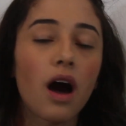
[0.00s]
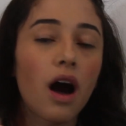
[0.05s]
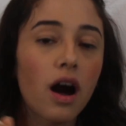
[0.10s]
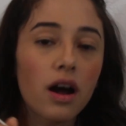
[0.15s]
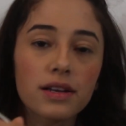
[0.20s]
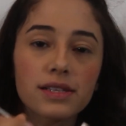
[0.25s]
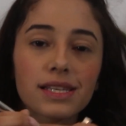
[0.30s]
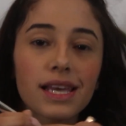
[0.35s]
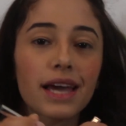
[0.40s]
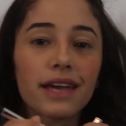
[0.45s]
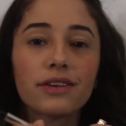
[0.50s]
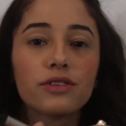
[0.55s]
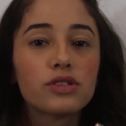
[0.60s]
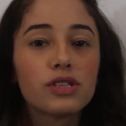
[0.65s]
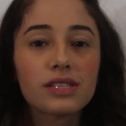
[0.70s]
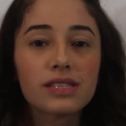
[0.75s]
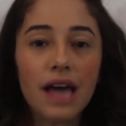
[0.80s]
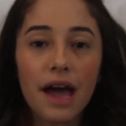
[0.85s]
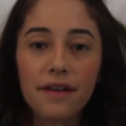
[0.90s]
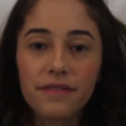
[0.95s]
Honestly, I use
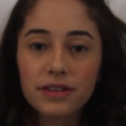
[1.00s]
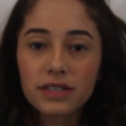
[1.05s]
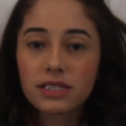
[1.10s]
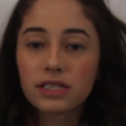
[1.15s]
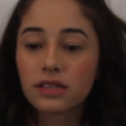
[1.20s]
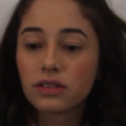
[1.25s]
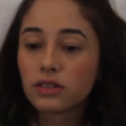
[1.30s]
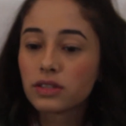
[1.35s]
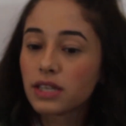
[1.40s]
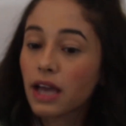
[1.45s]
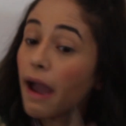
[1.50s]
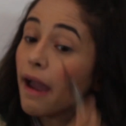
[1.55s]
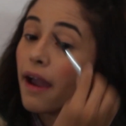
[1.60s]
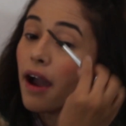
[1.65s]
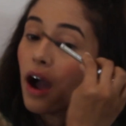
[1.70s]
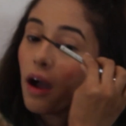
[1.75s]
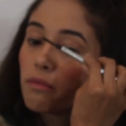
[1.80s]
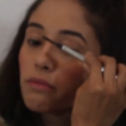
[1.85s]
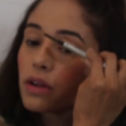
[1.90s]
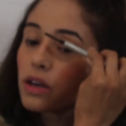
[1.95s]
this every single
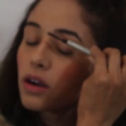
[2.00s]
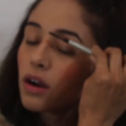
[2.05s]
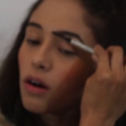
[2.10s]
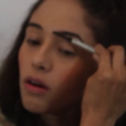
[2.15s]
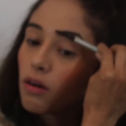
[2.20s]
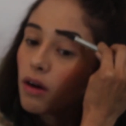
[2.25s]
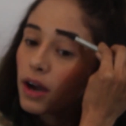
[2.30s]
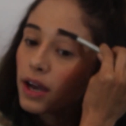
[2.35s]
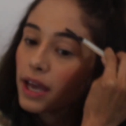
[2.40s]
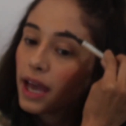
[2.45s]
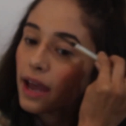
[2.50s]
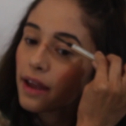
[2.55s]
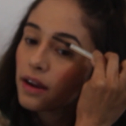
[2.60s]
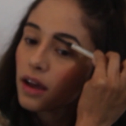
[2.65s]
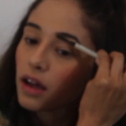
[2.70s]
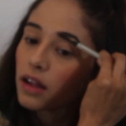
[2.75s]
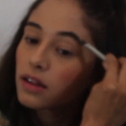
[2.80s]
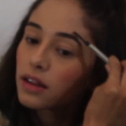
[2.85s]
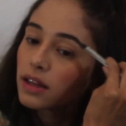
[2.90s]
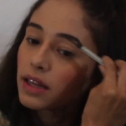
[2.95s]
day. I'm gonna go
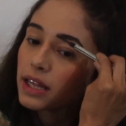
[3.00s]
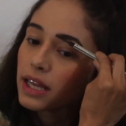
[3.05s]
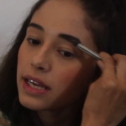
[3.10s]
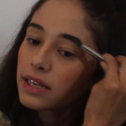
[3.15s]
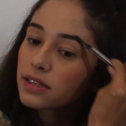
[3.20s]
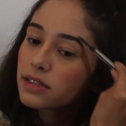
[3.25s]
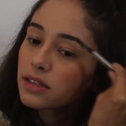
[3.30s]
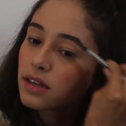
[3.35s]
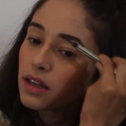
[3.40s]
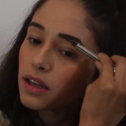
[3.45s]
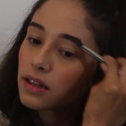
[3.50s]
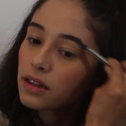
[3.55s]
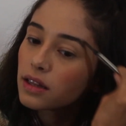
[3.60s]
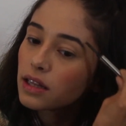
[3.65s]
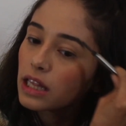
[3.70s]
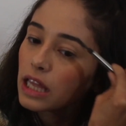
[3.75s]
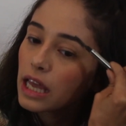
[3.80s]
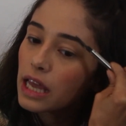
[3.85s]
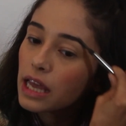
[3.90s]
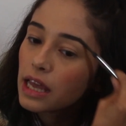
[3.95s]
again a
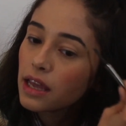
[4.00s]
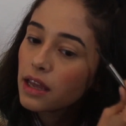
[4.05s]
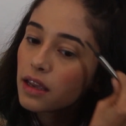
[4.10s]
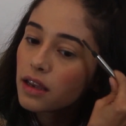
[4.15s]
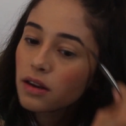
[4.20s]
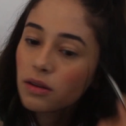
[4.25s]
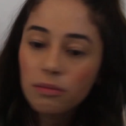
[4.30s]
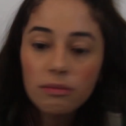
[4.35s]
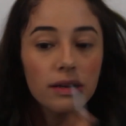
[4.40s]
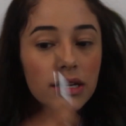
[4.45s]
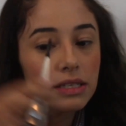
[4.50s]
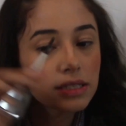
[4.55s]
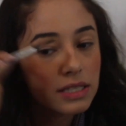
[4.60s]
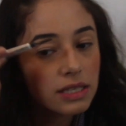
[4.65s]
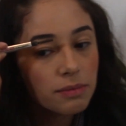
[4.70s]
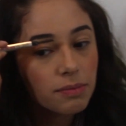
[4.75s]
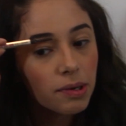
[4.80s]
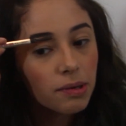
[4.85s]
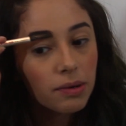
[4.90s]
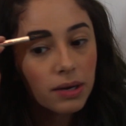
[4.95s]
little bit
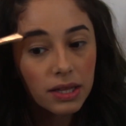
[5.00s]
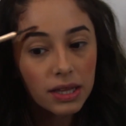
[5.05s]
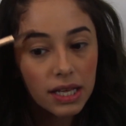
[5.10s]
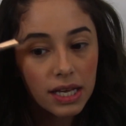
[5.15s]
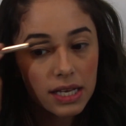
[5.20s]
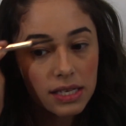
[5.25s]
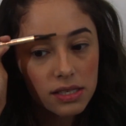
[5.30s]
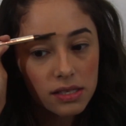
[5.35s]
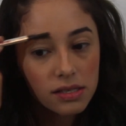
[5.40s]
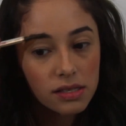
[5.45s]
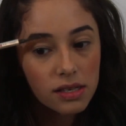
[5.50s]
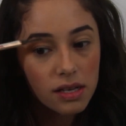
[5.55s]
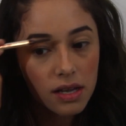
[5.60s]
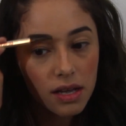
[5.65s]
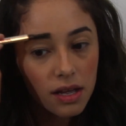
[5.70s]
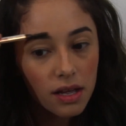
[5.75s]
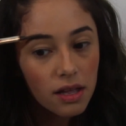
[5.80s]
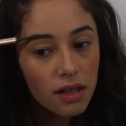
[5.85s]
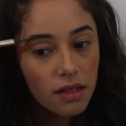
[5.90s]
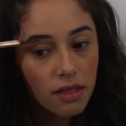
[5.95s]
deeper with this
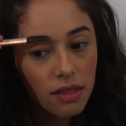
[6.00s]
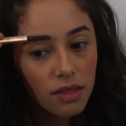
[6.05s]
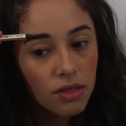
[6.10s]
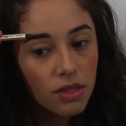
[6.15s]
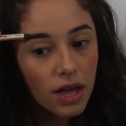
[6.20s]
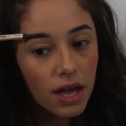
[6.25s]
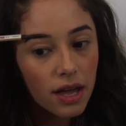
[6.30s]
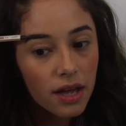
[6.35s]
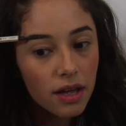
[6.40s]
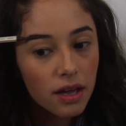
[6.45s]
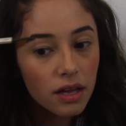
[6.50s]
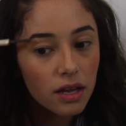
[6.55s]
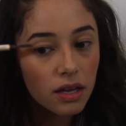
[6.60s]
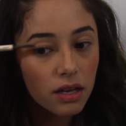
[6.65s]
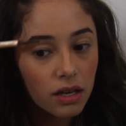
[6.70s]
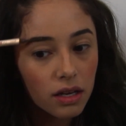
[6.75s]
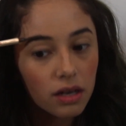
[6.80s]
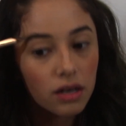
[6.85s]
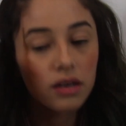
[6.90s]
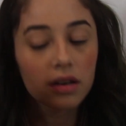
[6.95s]

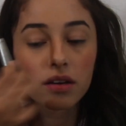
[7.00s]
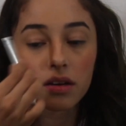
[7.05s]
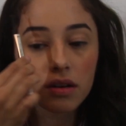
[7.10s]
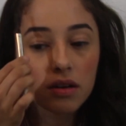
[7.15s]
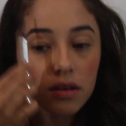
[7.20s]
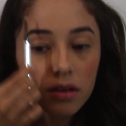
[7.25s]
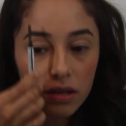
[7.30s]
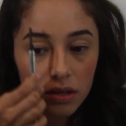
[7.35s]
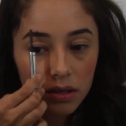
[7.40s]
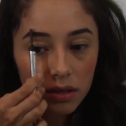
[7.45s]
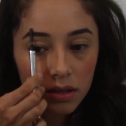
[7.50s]
than